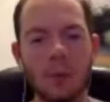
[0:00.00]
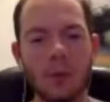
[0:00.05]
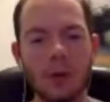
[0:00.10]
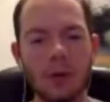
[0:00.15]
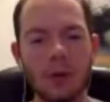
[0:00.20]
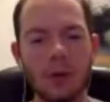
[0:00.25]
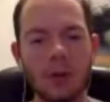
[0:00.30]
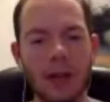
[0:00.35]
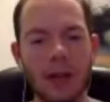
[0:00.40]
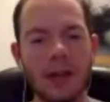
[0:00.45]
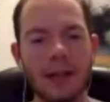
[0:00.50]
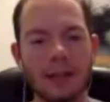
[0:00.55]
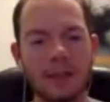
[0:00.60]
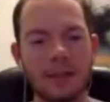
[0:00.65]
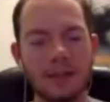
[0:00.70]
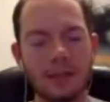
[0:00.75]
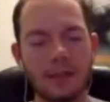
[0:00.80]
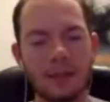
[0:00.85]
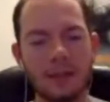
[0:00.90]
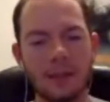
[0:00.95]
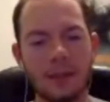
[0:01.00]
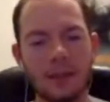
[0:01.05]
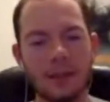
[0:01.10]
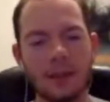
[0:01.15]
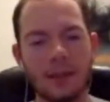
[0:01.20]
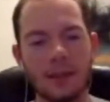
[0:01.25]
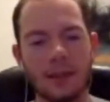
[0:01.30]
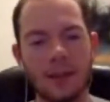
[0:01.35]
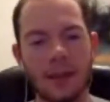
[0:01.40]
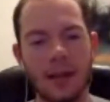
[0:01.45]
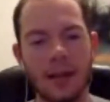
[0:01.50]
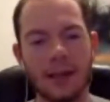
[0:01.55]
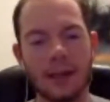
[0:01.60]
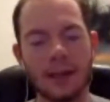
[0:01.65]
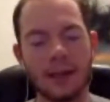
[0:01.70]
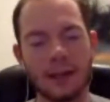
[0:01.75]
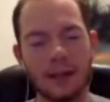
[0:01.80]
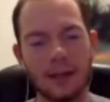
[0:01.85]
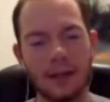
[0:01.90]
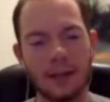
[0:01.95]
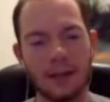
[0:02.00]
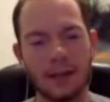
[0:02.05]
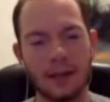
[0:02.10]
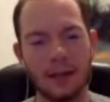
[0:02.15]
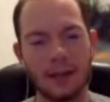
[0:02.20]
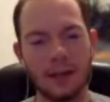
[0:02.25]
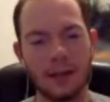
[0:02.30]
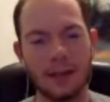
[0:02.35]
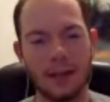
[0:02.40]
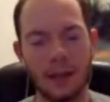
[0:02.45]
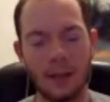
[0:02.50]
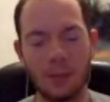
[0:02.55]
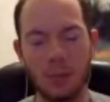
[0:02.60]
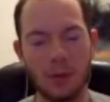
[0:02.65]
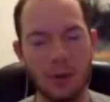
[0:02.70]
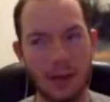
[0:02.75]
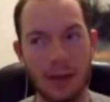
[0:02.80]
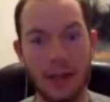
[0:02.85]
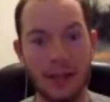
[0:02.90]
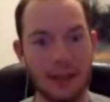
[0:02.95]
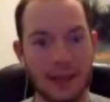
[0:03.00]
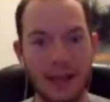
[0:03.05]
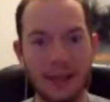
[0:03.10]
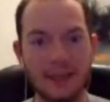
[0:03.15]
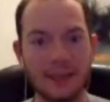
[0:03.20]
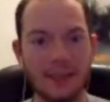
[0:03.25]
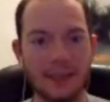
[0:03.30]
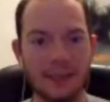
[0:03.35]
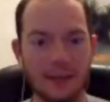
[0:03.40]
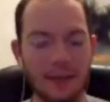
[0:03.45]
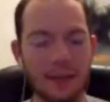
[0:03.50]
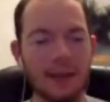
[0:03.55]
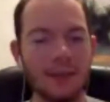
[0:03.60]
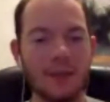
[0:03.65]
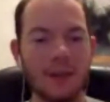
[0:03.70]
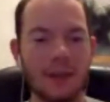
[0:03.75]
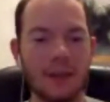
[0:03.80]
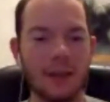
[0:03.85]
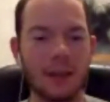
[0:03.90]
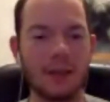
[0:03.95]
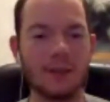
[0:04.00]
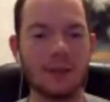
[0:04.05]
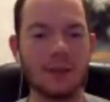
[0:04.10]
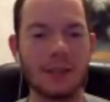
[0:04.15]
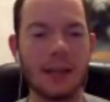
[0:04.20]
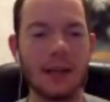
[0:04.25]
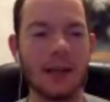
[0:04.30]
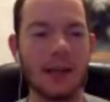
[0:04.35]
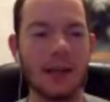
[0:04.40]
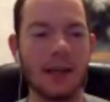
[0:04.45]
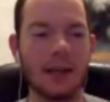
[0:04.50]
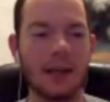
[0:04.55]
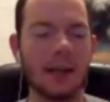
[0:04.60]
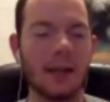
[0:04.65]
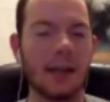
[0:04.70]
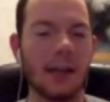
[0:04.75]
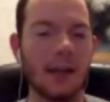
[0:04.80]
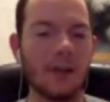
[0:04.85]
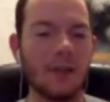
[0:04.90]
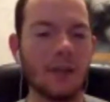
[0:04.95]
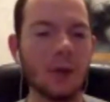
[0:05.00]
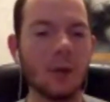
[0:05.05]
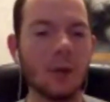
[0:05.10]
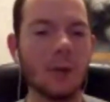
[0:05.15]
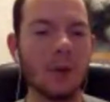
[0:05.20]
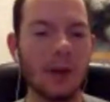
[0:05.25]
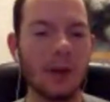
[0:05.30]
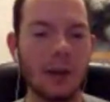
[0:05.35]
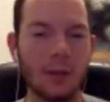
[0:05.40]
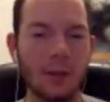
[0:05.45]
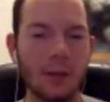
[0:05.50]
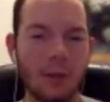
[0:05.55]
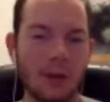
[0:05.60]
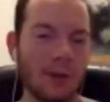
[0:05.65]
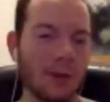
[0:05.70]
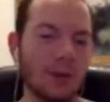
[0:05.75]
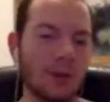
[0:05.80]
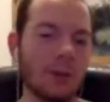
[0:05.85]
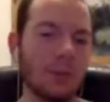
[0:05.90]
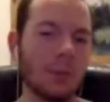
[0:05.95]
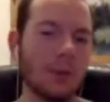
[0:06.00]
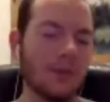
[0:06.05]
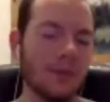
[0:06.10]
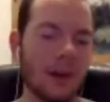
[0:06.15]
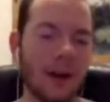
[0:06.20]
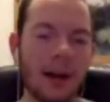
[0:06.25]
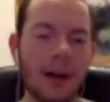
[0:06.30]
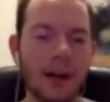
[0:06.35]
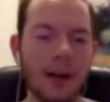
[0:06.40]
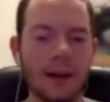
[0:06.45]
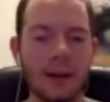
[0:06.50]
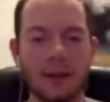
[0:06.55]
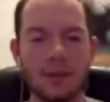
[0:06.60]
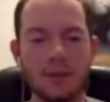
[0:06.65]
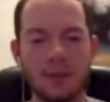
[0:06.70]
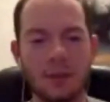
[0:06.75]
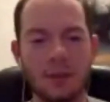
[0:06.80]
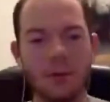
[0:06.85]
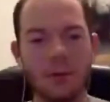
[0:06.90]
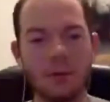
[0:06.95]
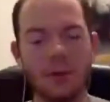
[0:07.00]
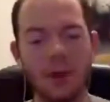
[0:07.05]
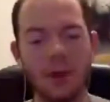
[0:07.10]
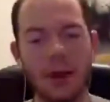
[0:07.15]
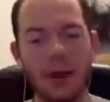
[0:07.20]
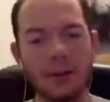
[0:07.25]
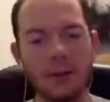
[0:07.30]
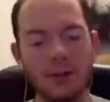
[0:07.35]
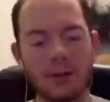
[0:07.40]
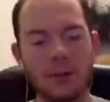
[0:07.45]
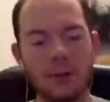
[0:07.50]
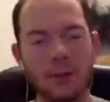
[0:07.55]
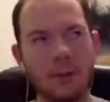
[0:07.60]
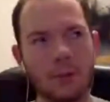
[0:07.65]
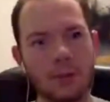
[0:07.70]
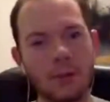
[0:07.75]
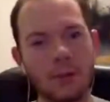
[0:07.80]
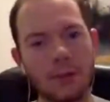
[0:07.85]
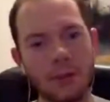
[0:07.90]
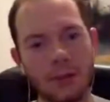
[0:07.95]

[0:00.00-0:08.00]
more or less, like he pretty like that's his living, like you said. If you quit uploading, you'd be fine because you're going to law school.